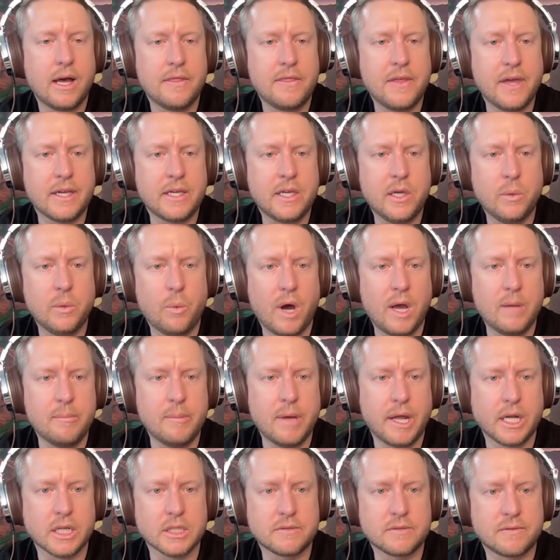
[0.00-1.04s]
thank you, Y
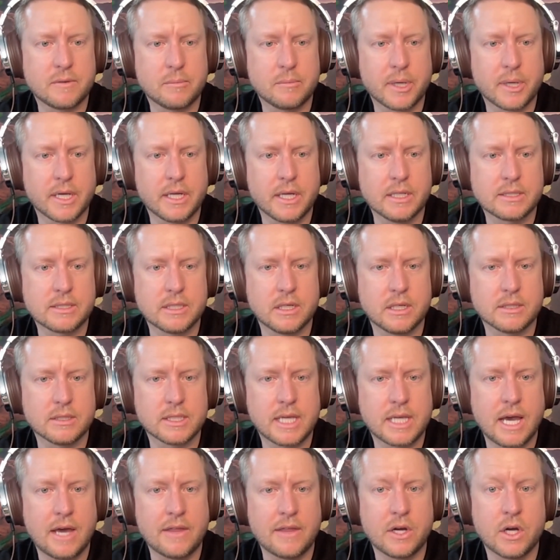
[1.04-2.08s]
Meadows, for bringing us all
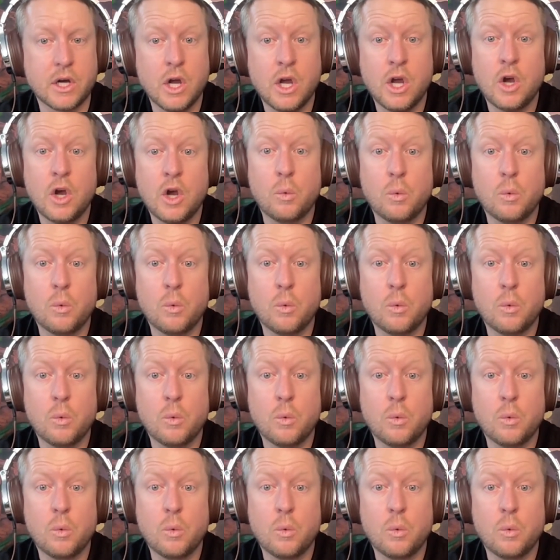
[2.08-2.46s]
together.